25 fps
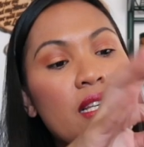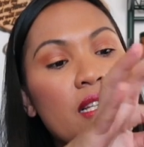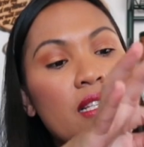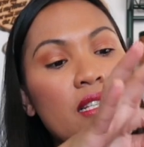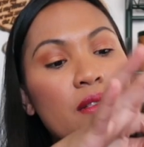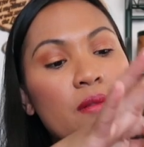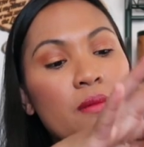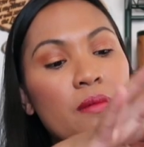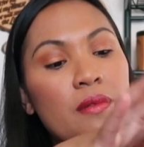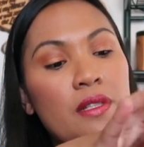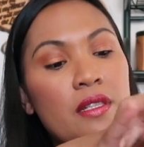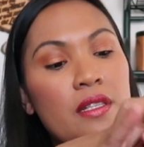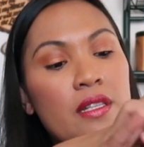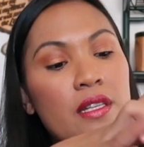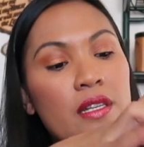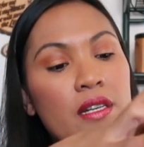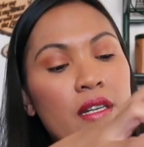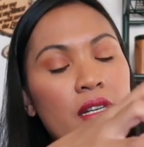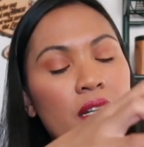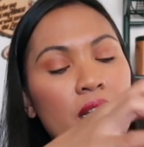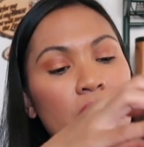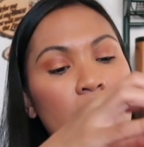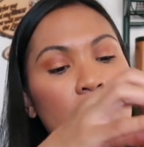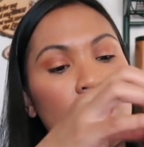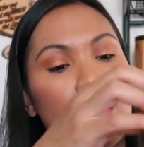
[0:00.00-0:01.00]
is
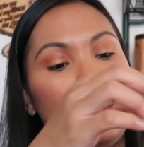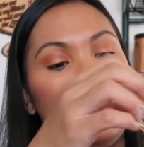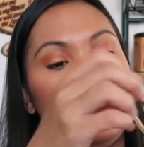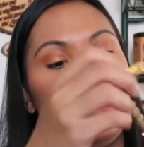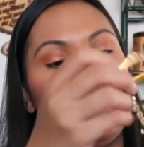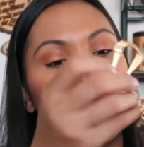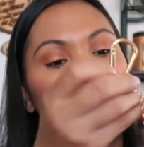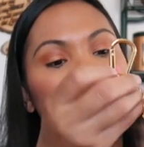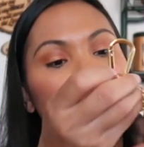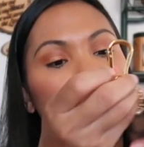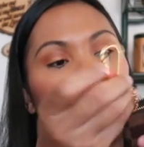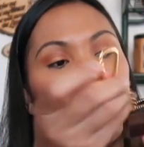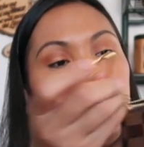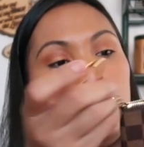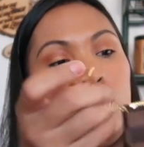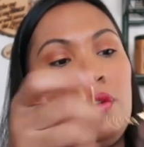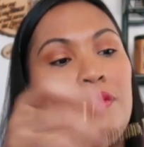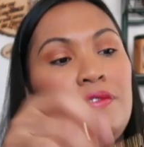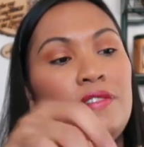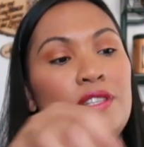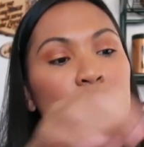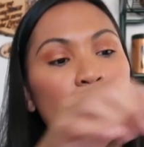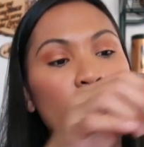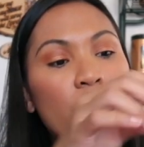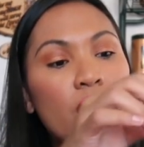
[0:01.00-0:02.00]
the Louis
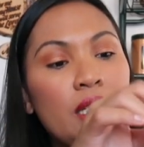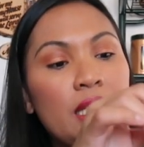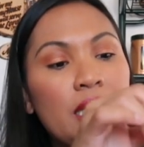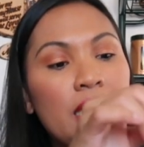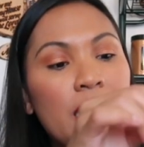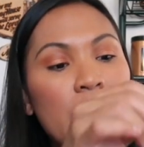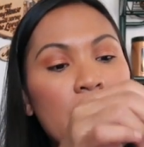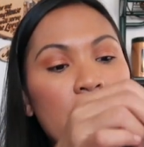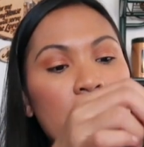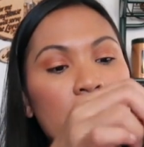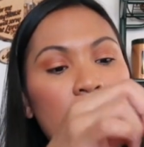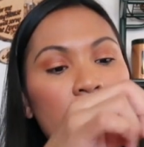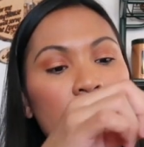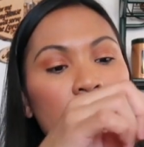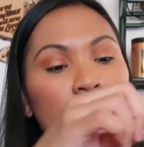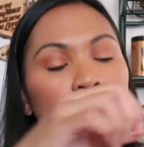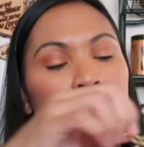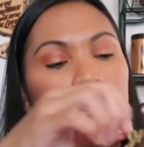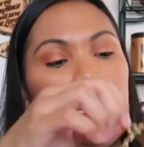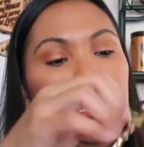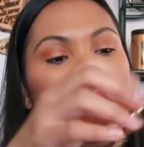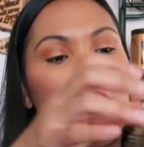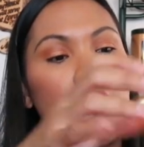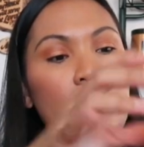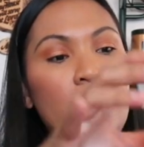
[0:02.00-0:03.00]
Vuitton Key
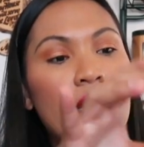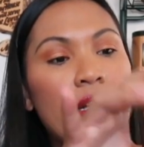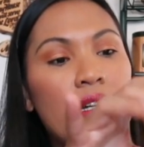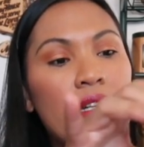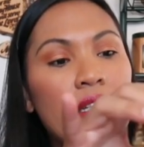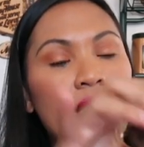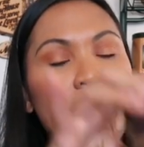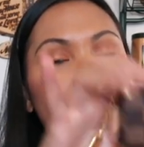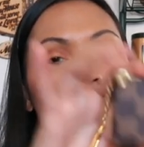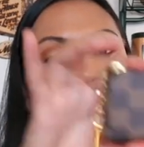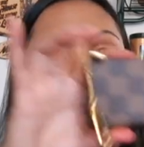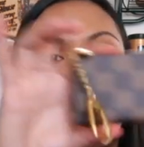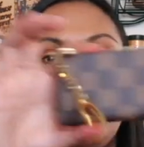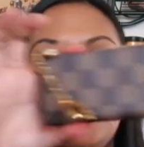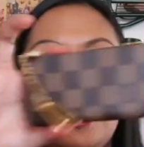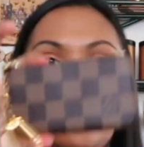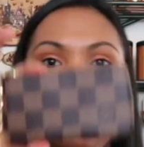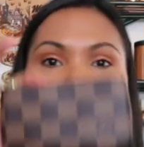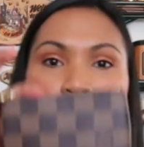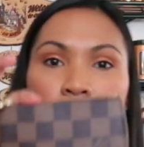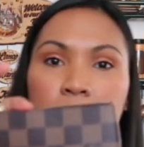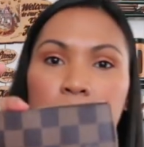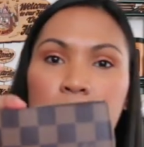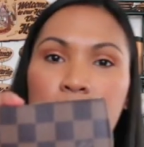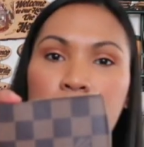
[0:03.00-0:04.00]
Clay on
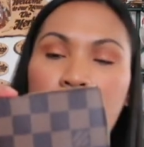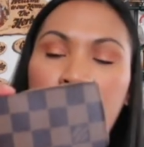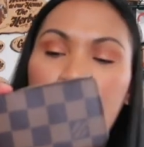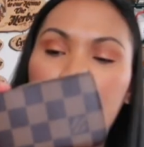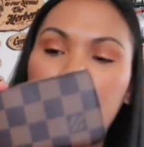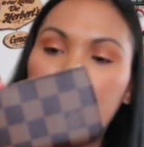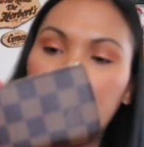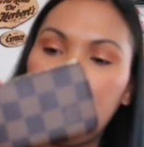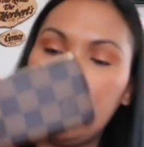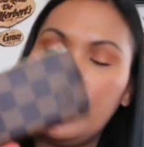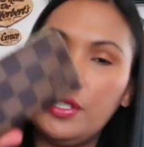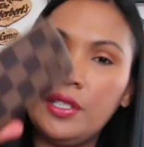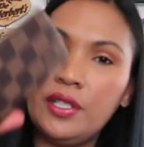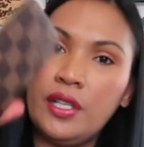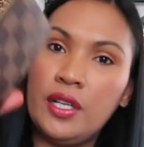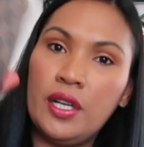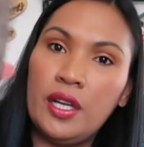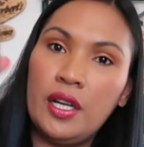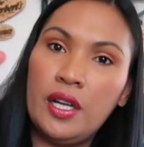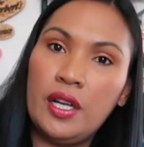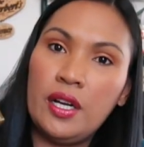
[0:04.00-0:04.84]
Damier Ebene pattern.